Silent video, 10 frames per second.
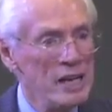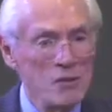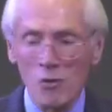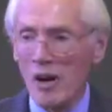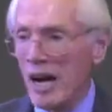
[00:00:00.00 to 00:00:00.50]

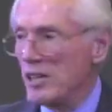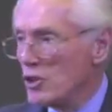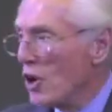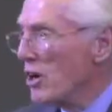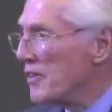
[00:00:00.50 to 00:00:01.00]
Everywhere I
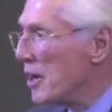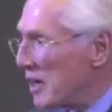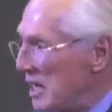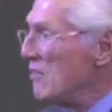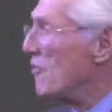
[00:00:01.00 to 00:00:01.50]
turn, their
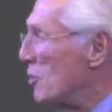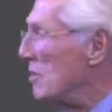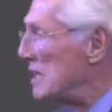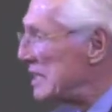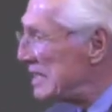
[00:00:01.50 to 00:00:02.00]

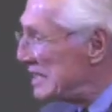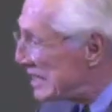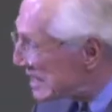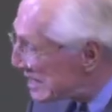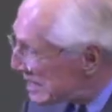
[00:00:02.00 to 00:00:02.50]
influence is
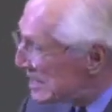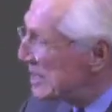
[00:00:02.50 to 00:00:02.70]
just,